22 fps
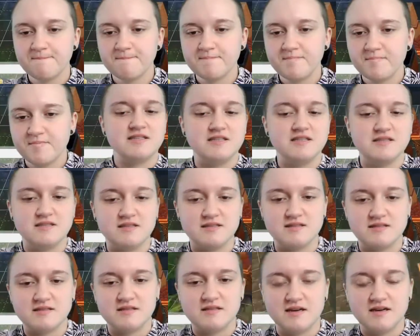
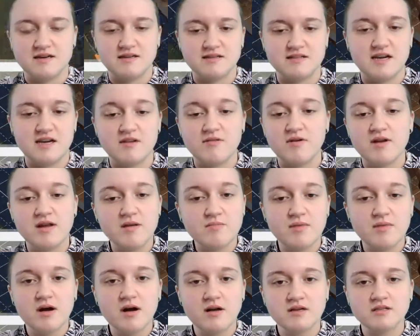Season's decorating
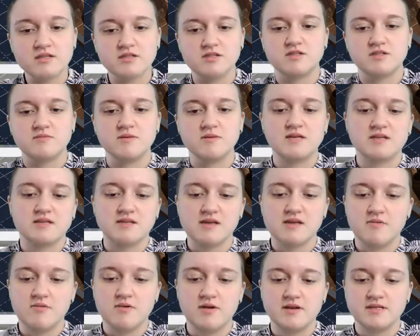box, just because I
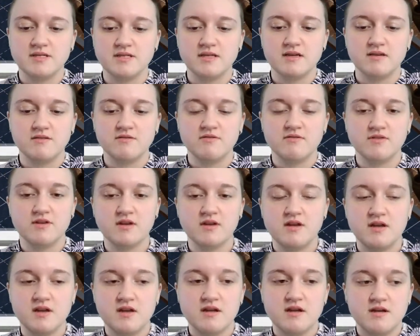wanted to give
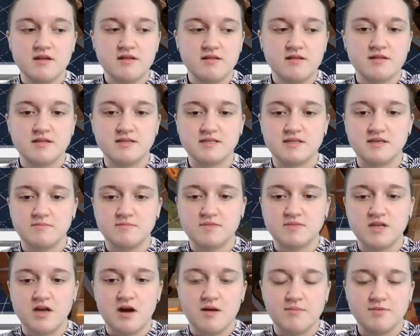the Sims
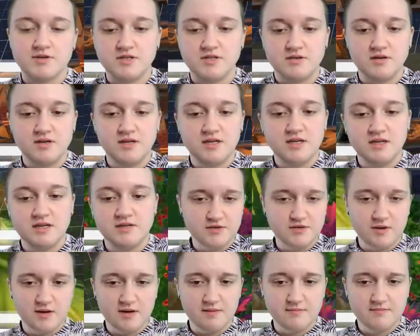the opportunity
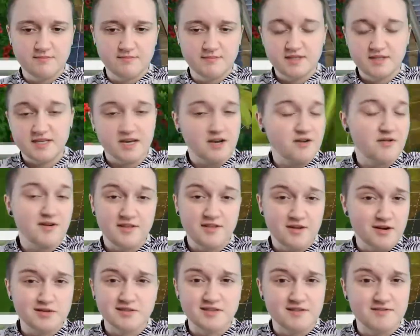to decorate the
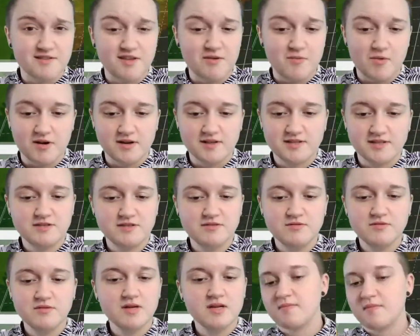house that they wanted
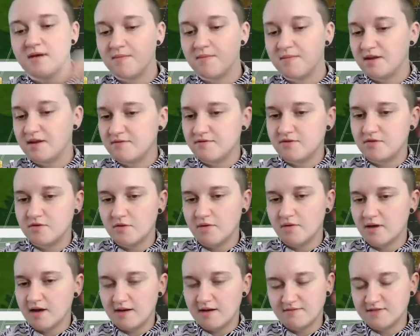to. I mean, if you don't
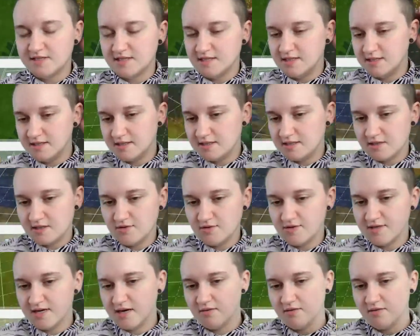have Seasons and you
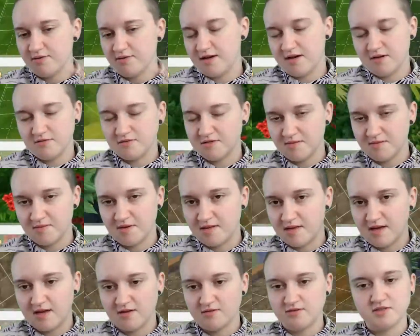download the house, I mean,
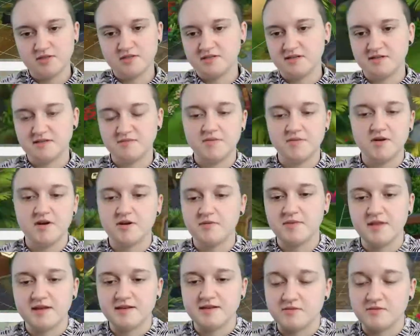that'll just disappear,
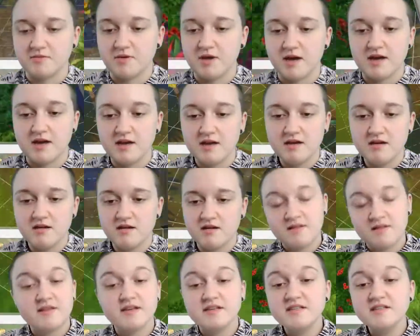but that's okay.
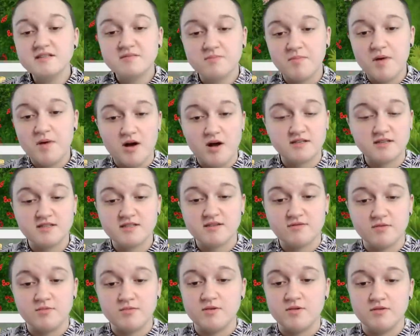This box of
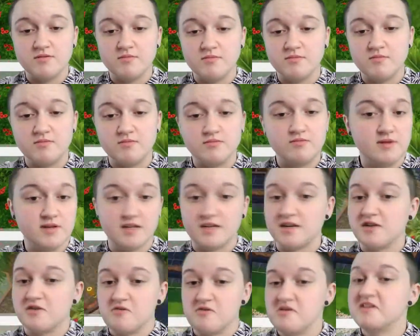a room really
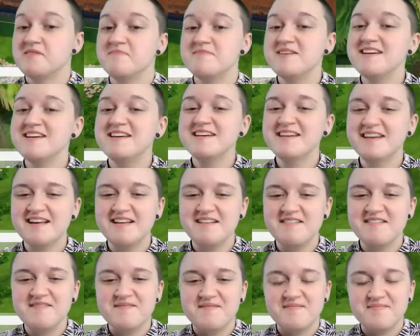annoyed me.
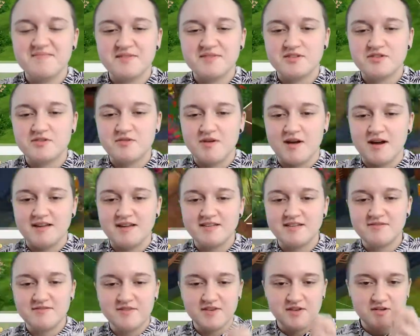Trying
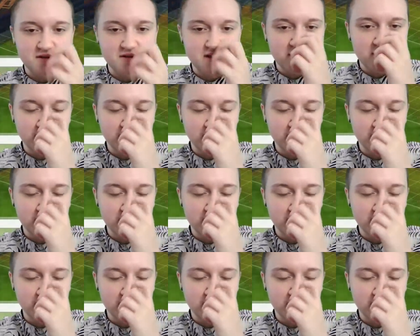to figure it out